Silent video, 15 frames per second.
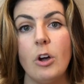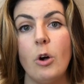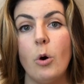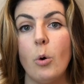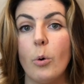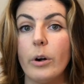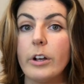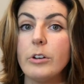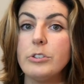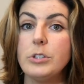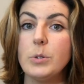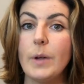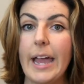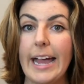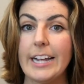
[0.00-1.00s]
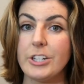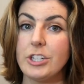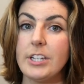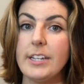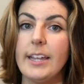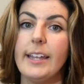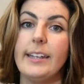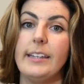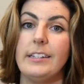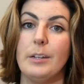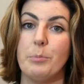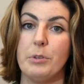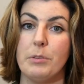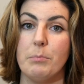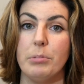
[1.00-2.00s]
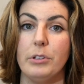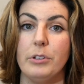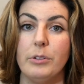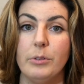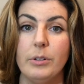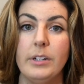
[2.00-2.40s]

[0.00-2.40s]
or go too ashy and end up with blue.